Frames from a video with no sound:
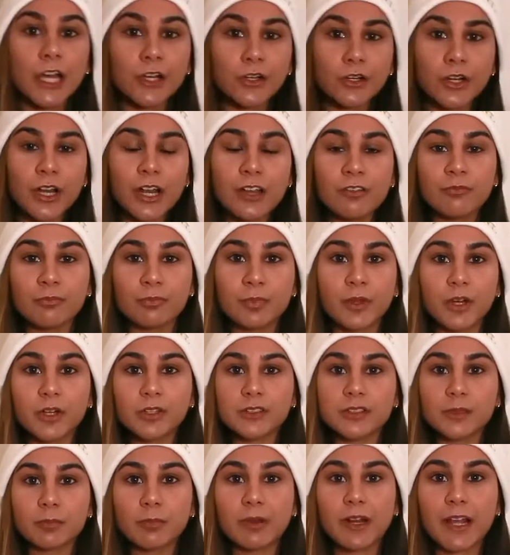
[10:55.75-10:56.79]
don't have
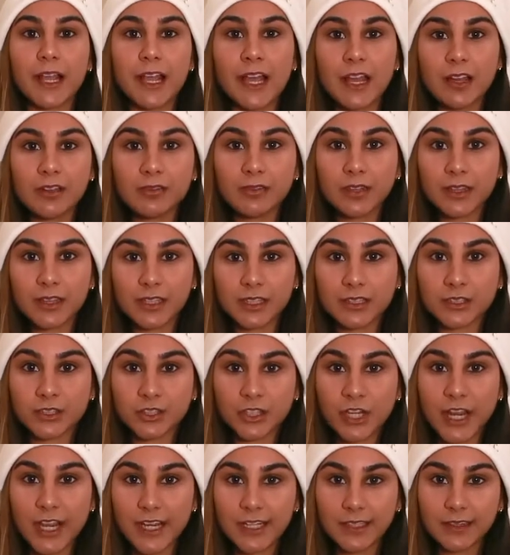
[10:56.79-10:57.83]
belts, but I have this
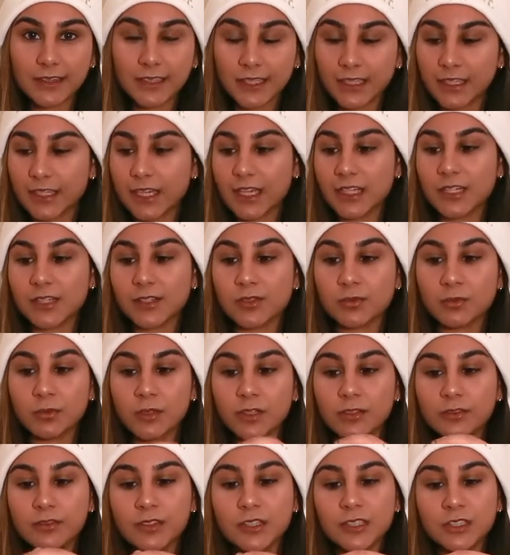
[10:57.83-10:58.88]
chain thing, and it's one
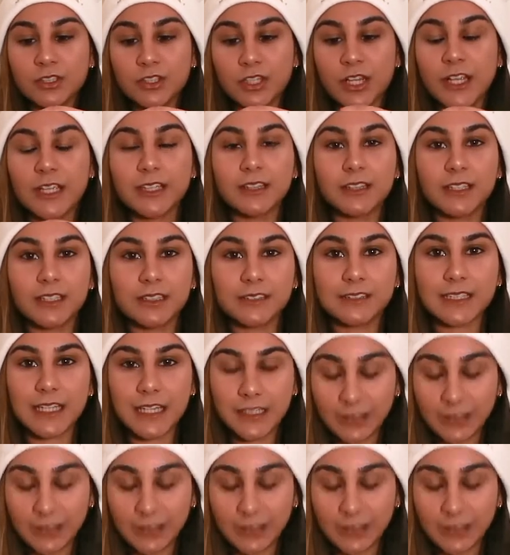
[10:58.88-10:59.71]
of these chain things that,